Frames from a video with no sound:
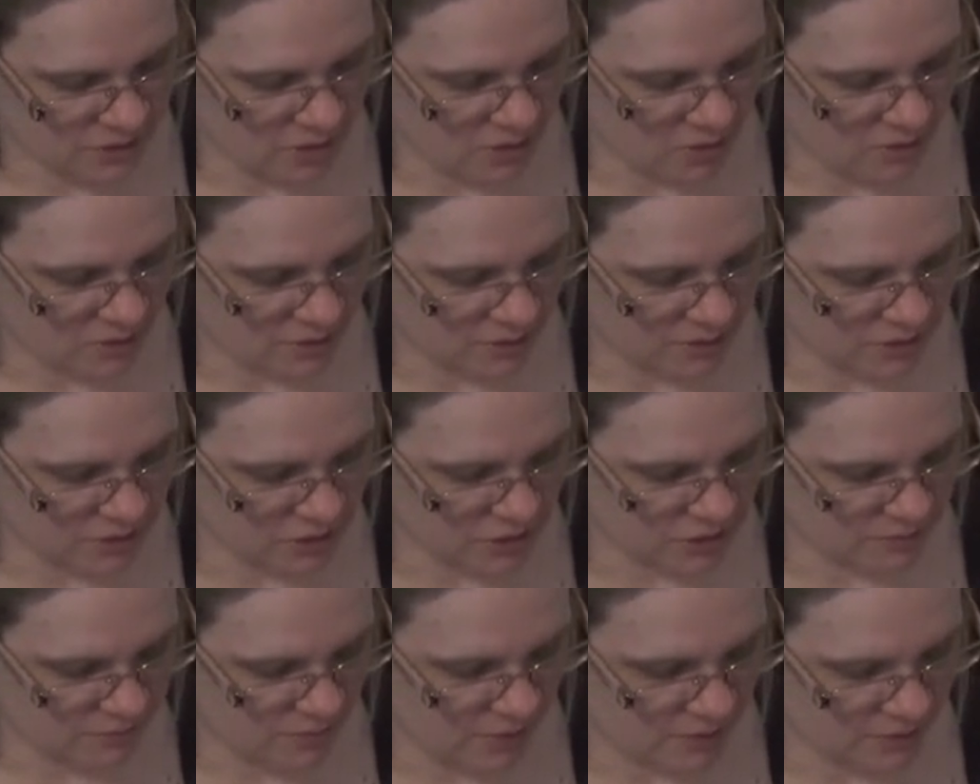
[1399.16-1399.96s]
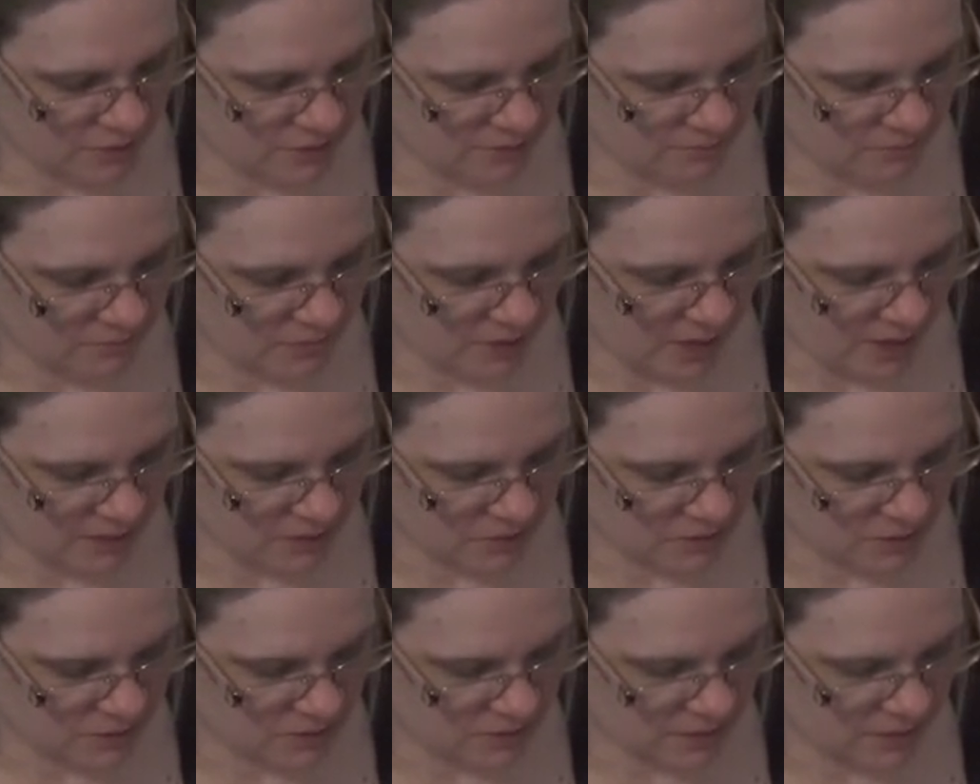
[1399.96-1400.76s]
dog and smote him
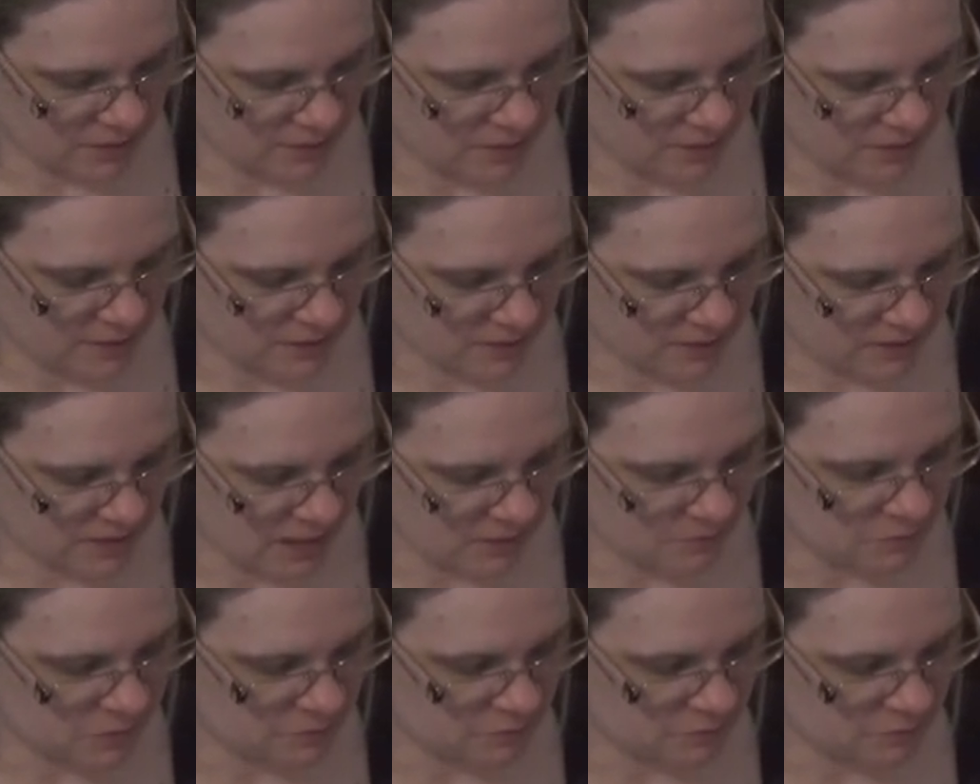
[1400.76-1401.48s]
thus, and then he stabbed